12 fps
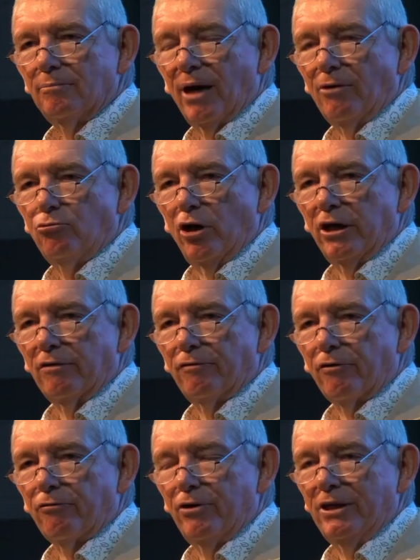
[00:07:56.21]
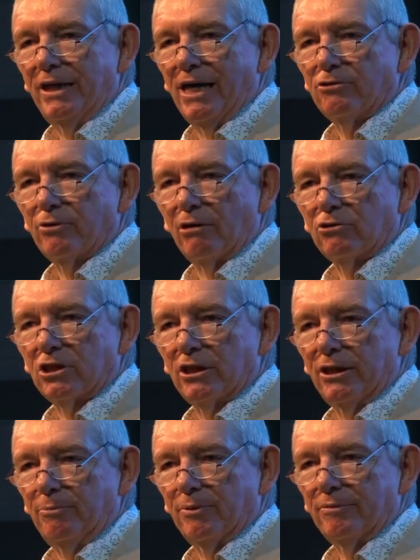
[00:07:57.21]
by running for 3 days without
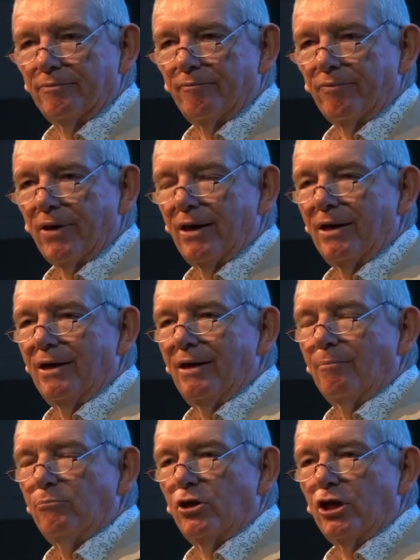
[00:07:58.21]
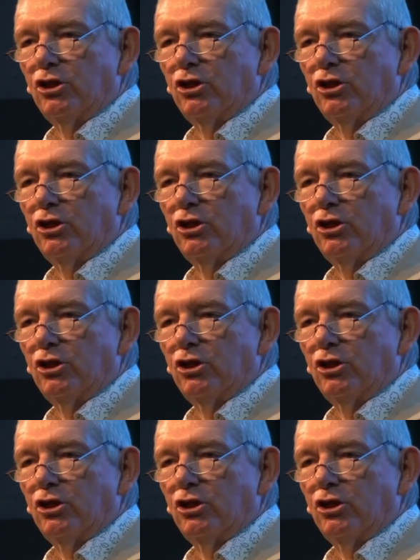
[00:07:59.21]
sleep. But